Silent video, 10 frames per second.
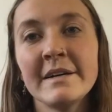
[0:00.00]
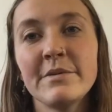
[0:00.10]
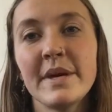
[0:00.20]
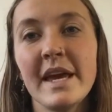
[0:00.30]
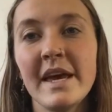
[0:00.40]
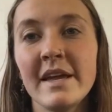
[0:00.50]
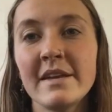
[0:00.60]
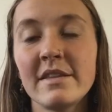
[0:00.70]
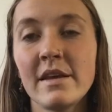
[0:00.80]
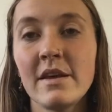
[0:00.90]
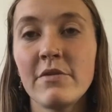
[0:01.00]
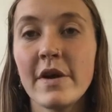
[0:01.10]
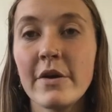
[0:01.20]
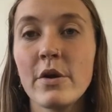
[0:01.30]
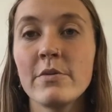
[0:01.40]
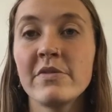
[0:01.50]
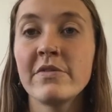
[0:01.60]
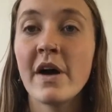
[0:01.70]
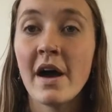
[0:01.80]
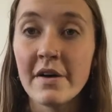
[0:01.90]
We had the front group
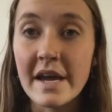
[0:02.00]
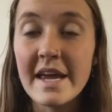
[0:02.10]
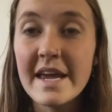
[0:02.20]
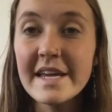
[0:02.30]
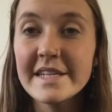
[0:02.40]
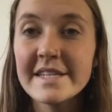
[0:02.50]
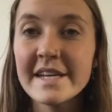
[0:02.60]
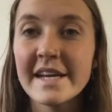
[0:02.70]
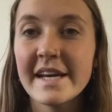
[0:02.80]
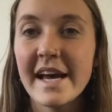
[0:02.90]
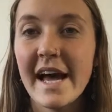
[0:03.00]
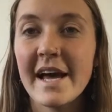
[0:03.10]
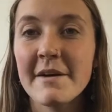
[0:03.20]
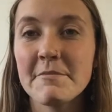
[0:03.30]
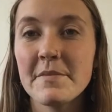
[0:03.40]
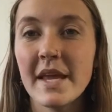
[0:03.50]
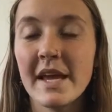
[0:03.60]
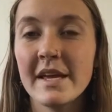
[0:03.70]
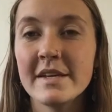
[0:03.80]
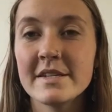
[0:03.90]
far ahead
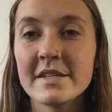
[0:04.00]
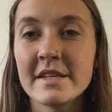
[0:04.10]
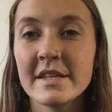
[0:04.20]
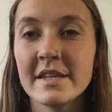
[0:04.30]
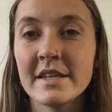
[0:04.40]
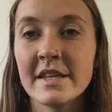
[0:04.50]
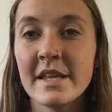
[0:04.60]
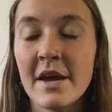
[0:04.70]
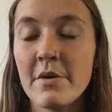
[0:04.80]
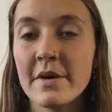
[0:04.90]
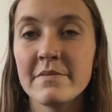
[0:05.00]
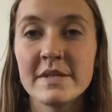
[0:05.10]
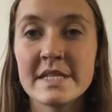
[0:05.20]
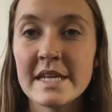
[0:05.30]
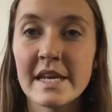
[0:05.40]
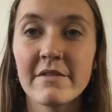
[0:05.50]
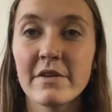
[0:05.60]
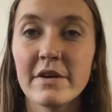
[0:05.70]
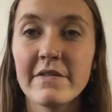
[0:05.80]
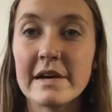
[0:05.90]
and they were setting a
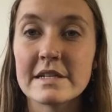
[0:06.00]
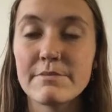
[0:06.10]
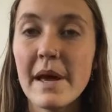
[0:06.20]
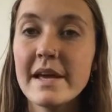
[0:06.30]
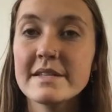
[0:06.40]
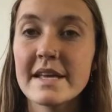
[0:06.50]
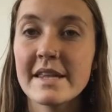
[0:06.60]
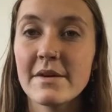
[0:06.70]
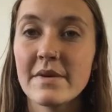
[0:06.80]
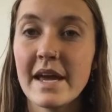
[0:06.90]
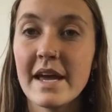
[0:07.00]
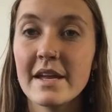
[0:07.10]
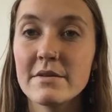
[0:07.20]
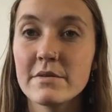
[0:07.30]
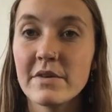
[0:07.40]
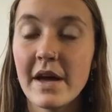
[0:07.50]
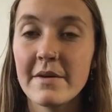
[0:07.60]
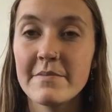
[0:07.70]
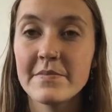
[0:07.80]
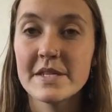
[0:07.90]
very fast pace, and then we had
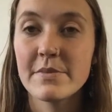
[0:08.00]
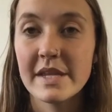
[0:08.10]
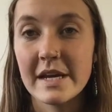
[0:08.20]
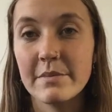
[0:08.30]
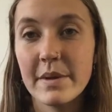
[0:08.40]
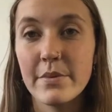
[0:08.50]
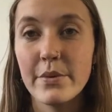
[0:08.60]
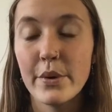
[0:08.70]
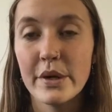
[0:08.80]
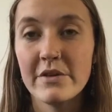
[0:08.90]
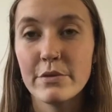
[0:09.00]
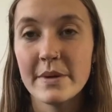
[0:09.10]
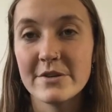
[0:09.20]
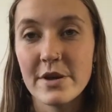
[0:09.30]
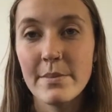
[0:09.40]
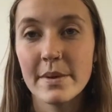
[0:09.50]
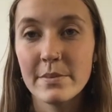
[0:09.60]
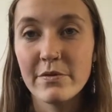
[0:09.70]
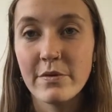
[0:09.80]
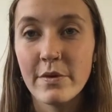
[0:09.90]
some of the young people who had never been tramping
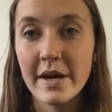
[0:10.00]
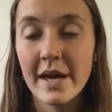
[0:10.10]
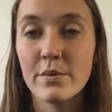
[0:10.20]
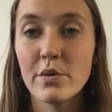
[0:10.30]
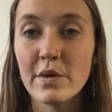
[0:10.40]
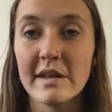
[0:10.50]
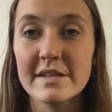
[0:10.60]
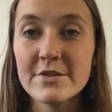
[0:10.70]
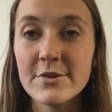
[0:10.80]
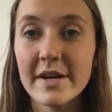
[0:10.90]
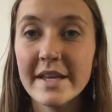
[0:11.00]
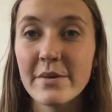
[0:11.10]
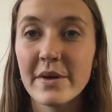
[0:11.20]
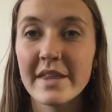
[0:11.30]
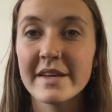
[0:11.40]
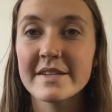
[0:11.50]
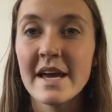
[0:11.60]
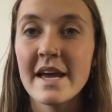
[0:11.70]
before and were really struggling with it